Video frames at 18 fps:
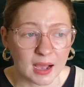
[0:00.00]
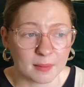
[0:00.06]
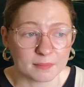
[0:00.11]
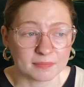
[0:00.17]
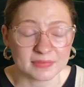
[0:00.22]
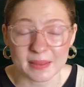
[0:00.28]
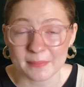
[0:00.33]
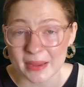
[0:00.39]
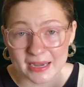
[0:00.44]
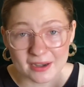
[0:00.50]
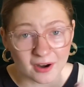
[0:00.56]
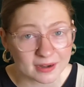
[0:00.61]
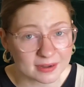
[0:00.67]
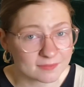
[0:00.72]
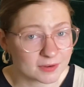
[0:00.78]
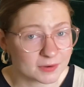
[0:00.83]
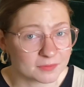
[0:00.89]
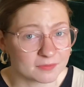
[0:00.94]
they may not
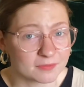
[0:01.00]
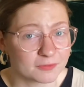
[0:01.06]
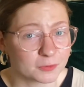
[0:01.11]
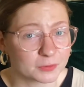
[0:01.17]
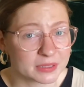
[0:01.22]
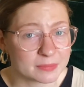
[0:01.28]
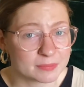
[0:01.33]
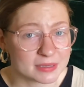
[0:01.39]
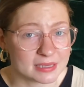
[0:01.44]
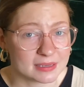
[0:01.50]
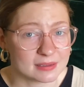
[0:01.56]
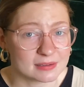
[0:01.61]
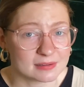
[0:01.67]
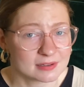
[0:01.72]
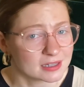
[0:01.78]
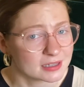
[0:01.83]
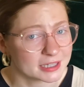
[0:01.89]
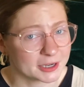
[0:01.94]
even fully be
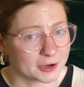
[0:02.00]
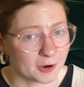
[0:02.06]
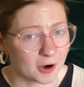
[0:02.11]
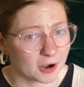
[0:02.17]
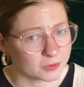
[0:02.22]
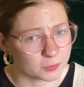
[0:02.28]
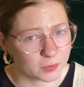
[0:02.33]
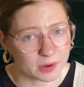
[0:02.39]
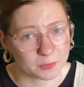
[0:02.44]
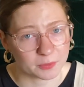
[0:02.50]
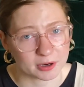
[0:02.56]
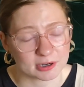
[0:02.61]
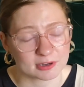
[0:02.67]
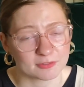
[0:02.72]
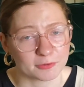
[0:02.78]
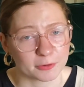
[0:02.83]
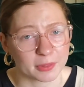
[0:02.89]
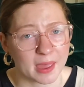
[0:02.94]
clear on what worked
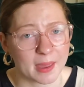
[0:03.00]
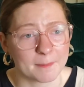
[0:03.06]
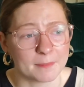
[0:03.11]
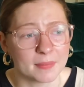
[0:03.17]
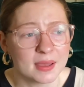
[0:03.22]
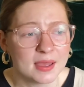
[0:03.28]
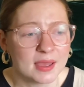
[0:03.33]
for them,